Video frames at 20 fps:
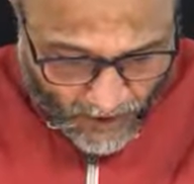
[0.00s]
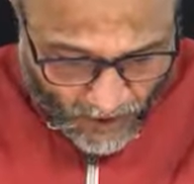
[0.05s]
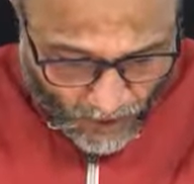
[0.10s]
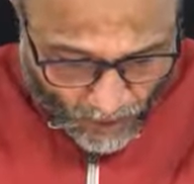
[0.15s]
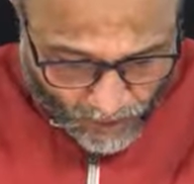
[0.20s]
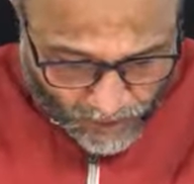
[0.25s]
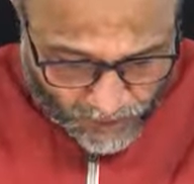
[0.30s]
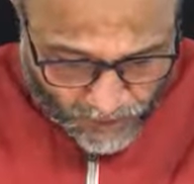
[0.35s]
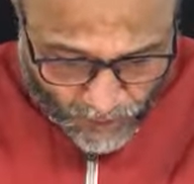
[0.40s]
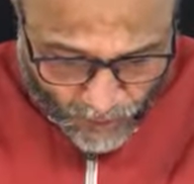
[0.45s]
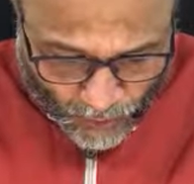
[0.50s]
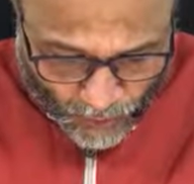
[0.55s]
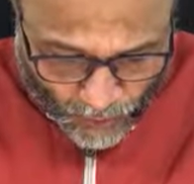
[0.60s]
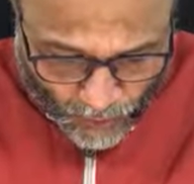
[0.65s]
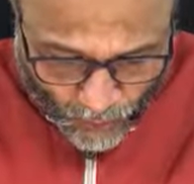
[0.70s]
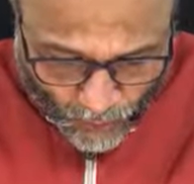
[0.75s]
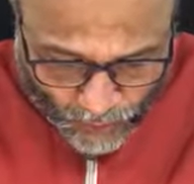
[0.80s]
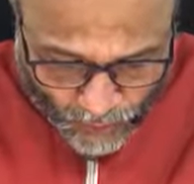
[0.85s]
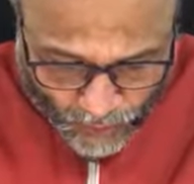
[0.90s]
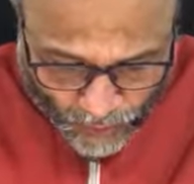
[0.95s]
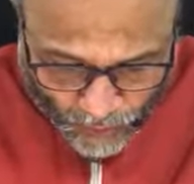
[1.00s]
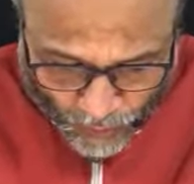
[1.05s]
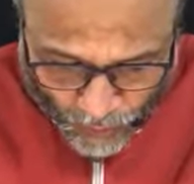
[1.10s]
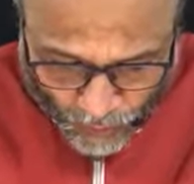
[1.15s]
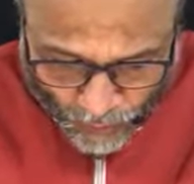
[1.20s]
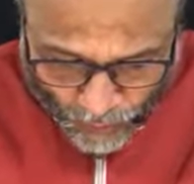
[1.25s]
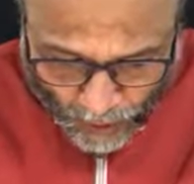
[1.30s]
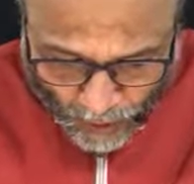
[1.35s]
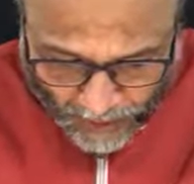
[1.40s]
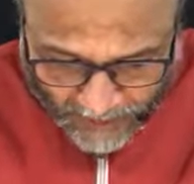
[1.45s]
Also, those who
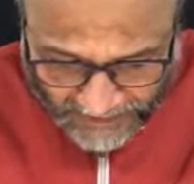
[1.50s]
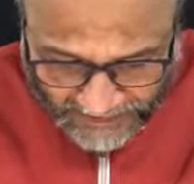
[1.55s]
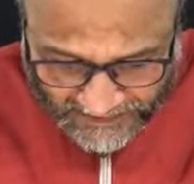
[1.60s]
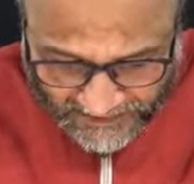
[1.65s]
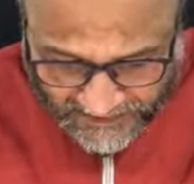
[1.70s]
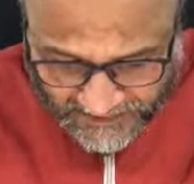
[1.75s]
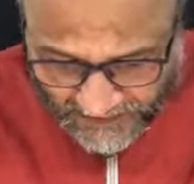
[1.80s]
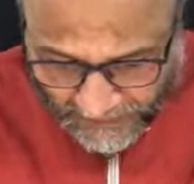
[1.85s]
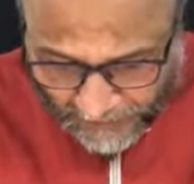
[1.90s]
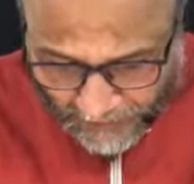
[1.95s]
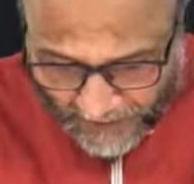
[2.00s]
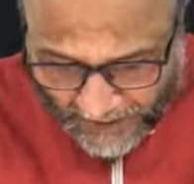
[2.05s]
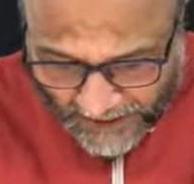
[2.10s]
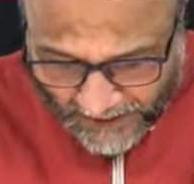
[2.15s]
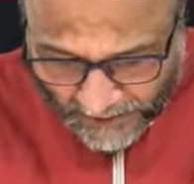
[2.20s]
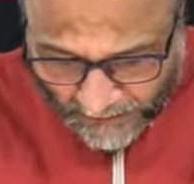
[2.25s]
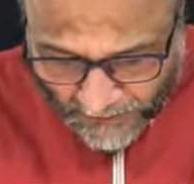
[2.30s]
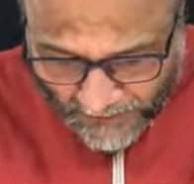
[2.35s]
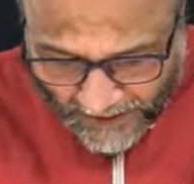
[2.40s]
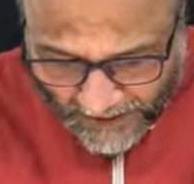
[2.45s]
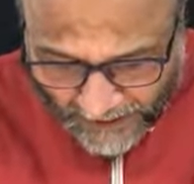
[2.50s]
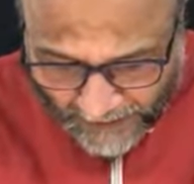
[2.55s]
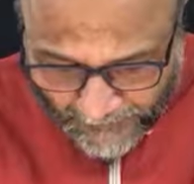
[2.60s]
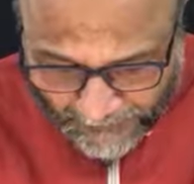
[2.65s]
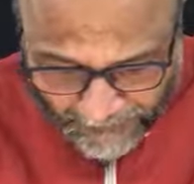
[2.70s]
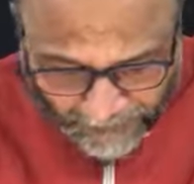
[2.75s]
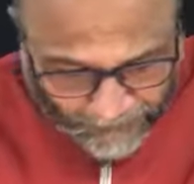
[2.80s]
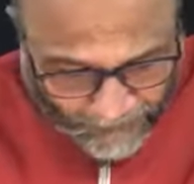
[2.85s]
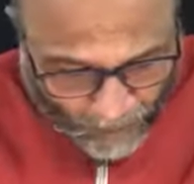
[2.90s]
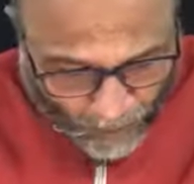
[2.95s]
do not accept
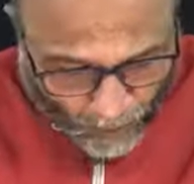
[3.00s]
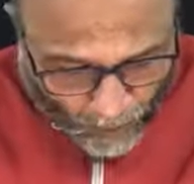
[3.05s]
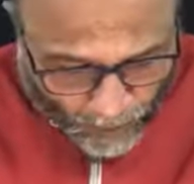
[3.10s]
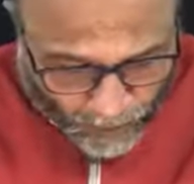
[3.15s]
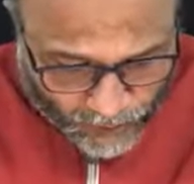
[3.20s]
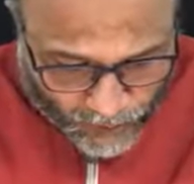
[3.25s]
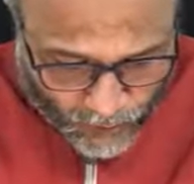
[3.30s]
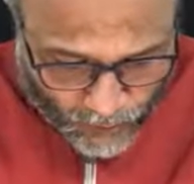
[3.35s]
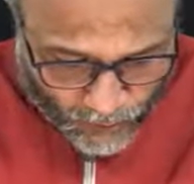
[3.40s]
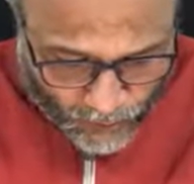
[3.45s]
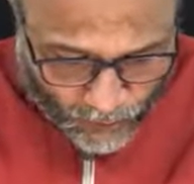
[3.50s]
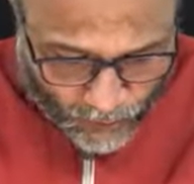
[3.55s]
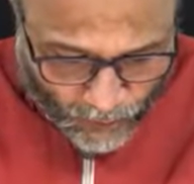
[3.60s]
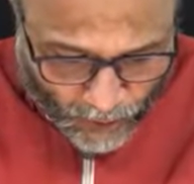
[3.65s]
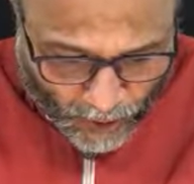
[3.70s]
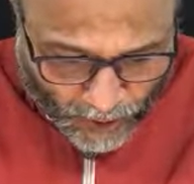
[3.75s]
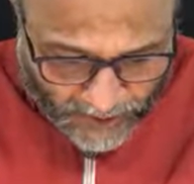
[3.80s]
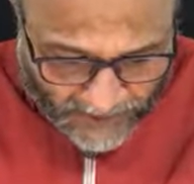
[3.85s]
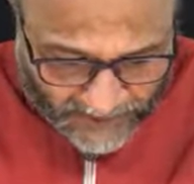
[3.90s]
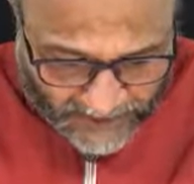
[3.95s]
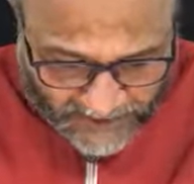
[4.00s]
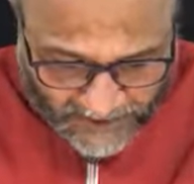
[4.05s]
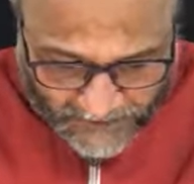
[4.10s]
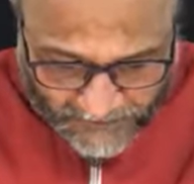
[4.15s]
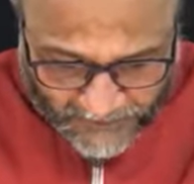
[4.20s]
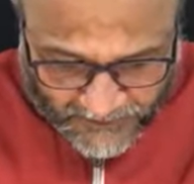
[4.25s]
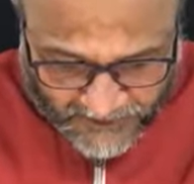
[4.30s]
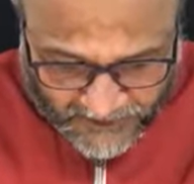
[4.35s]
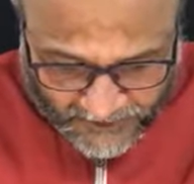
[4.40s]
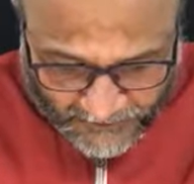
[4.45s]
Atma also do not
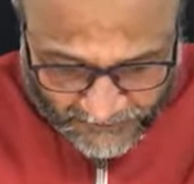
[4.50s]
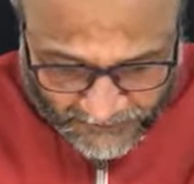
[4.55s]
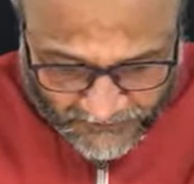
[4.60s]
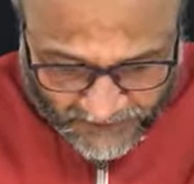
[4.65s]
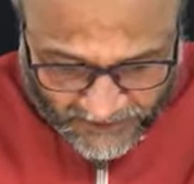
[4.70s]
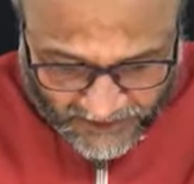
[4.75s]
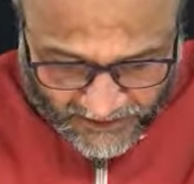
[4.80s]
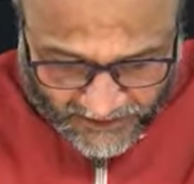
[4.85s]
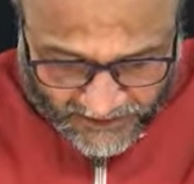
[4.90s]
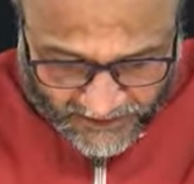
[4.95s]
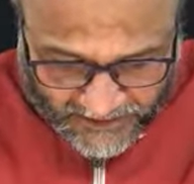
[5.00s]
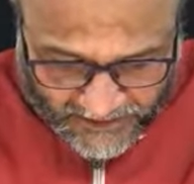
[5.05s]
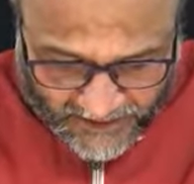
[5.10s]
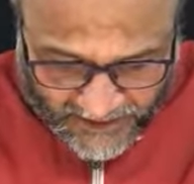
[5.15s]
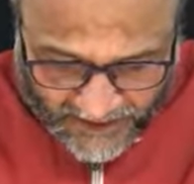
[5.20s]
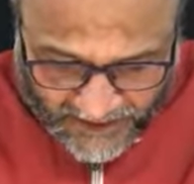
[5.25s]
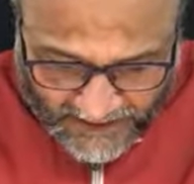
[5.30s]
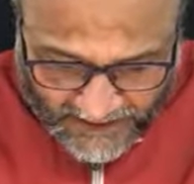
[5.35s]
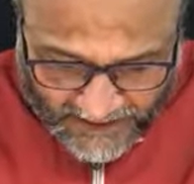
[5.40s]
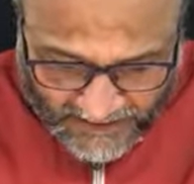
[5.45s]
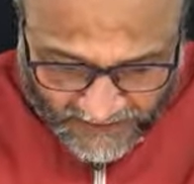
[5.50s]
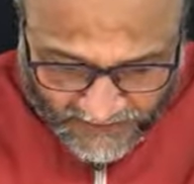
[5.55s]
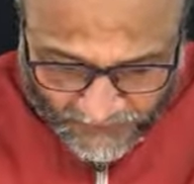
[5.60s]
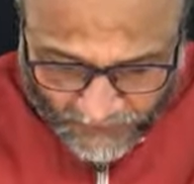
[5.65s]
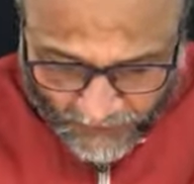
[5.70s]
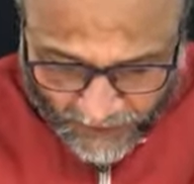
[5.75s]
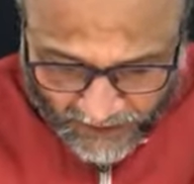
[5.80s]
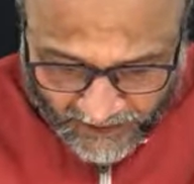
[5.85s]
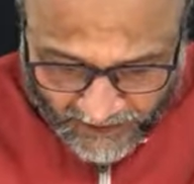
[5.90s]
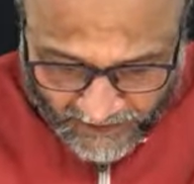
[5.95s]
accept scriptures, as
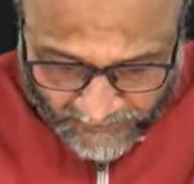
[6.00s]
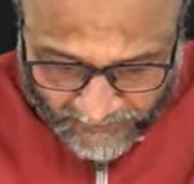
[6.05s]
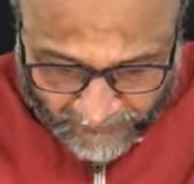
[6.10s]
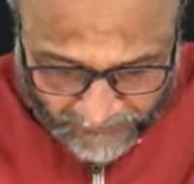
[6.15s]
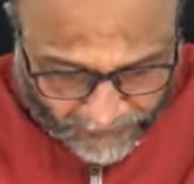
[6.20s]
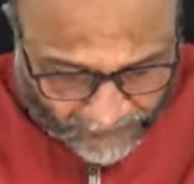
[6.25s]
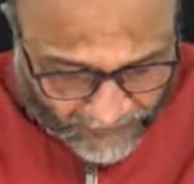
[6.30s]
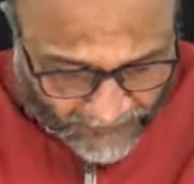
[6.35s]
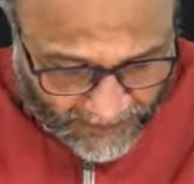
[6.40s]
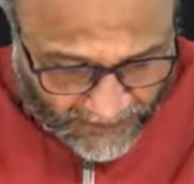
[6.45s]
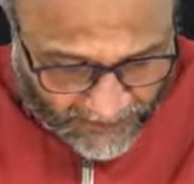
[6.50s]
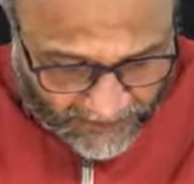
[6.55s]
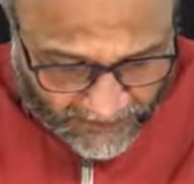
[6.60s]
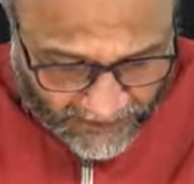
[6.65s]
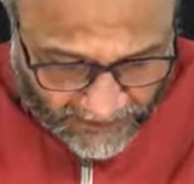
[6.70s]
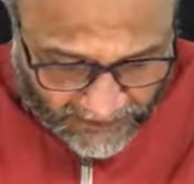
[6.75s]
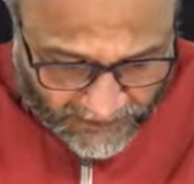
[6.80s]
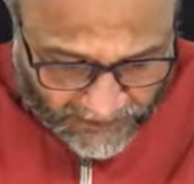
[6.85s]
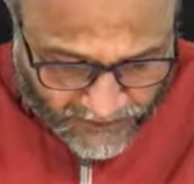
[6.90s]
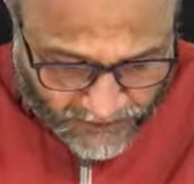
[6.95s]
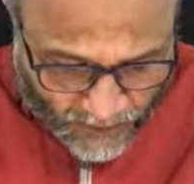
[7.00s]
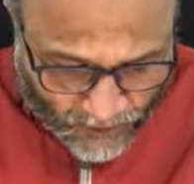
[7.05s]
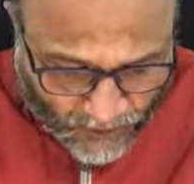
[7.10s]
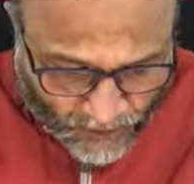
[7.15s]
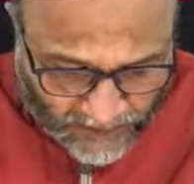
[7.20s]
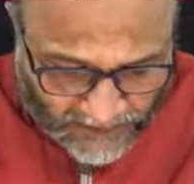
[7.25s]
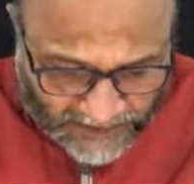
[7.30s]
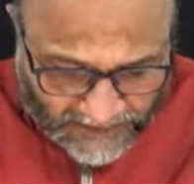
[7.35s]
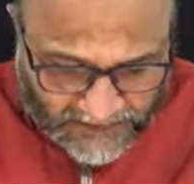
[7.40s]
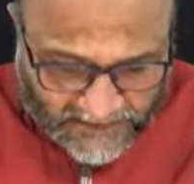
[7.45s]
for him there is
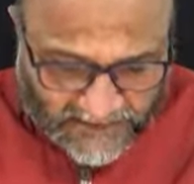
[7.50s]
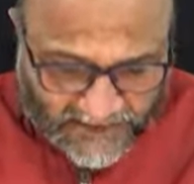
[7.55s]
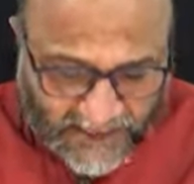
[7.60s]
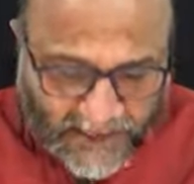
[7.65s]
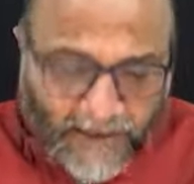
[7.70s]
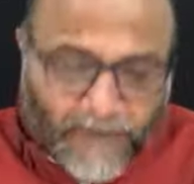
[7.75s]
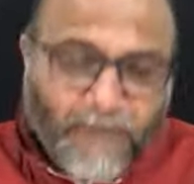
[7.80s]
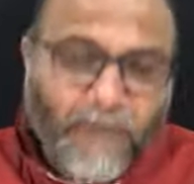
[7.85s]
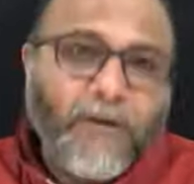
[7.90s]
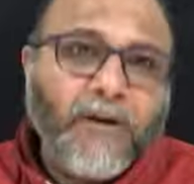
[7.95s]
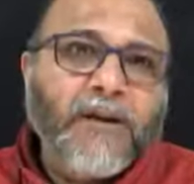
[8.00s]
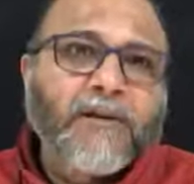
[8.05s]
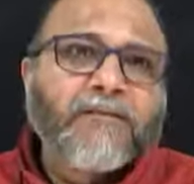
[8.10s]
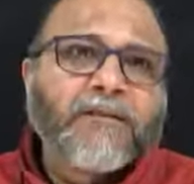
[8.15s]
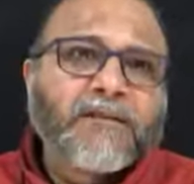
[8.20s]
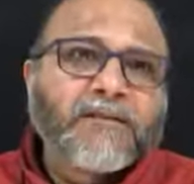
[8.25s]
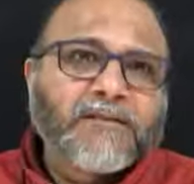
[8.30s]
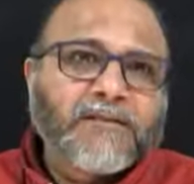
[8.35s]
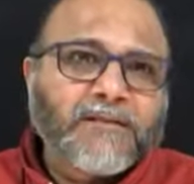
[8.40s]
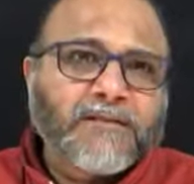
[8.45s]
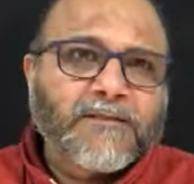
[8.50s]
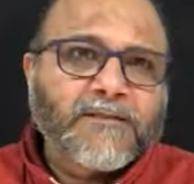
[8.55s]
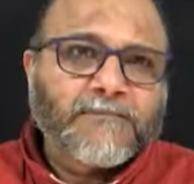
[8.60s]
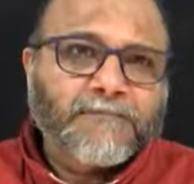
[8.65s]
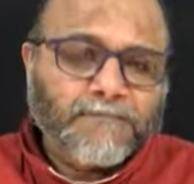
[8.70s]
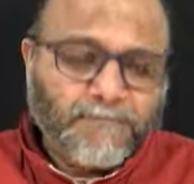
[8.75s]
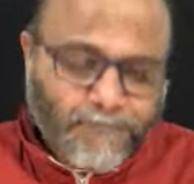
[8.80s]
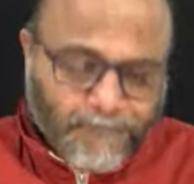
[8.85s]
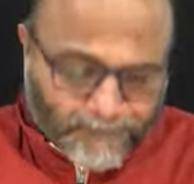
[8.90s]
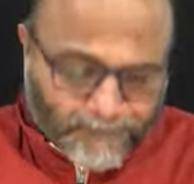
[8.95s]
no next life or heavens.